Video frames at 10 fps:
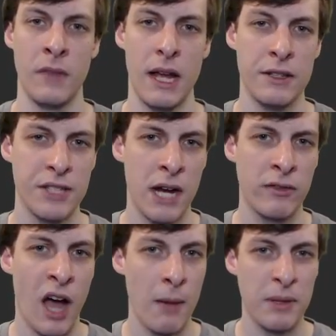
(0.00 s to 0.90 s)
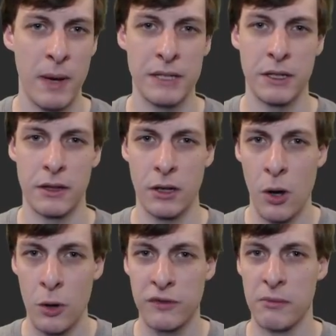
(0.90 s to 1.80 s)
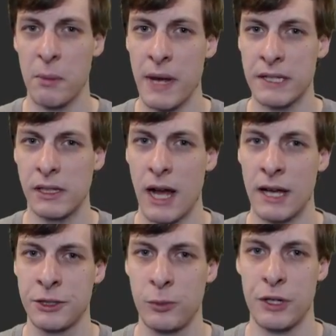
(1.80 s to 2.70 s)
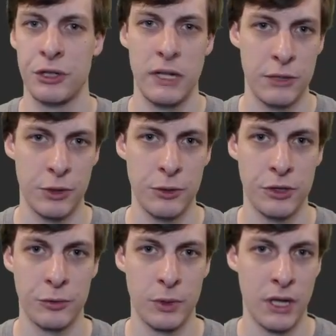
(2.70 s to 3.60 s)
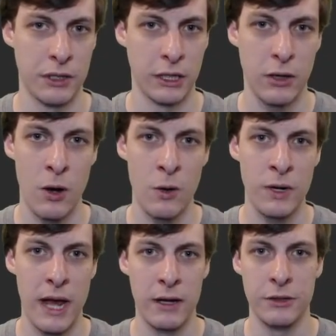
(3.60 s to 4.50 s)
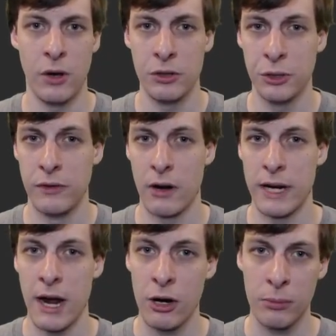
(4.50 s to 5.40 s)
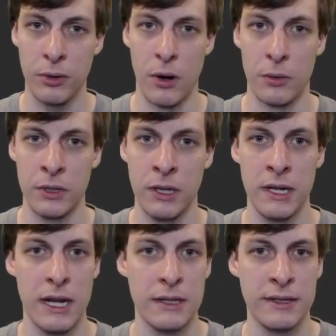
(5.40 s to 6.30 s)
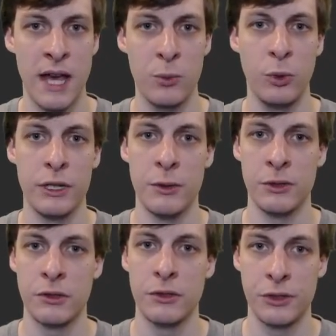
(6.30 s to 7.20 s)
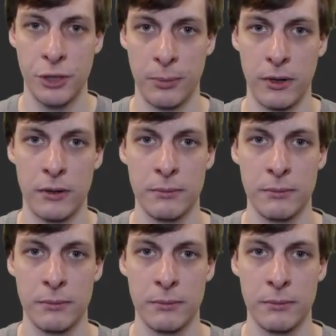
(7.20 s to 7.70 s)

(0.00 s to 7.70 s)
Instead of copy-pasting the code from the base class, which introduces redundant code and is also very error-prone, instead we'll use super.